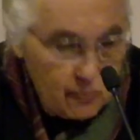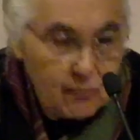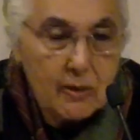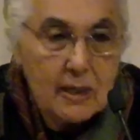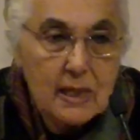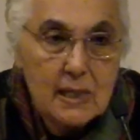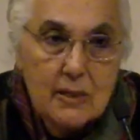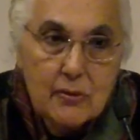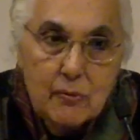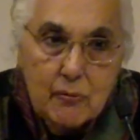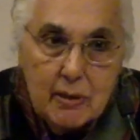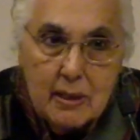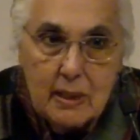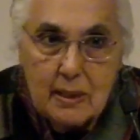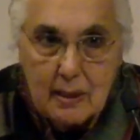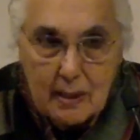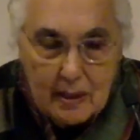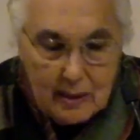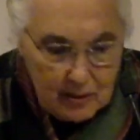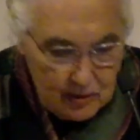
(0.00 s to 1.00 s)

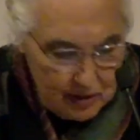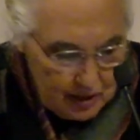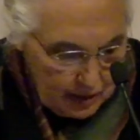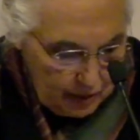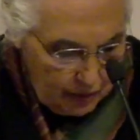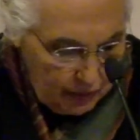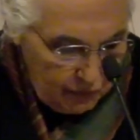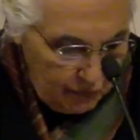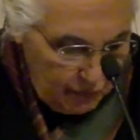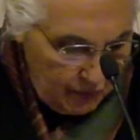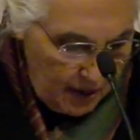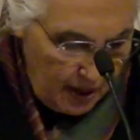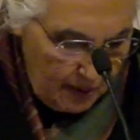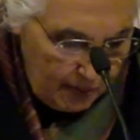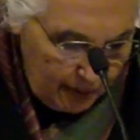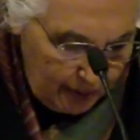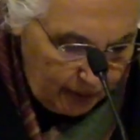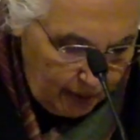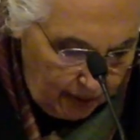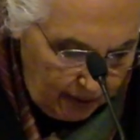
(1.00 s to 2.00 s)
rereadings of
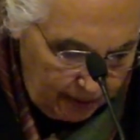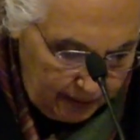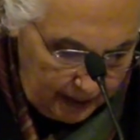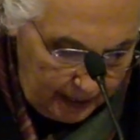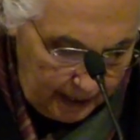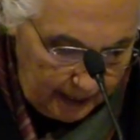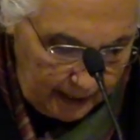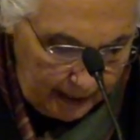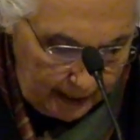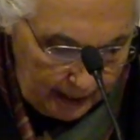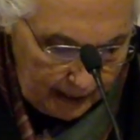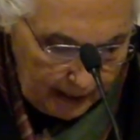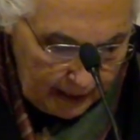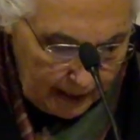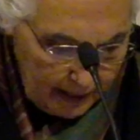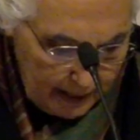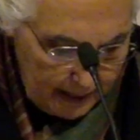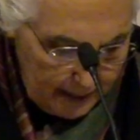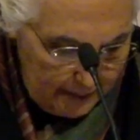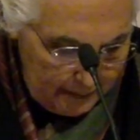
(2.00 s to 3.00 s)
Weber on
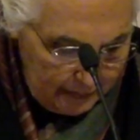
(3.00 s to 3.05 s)
India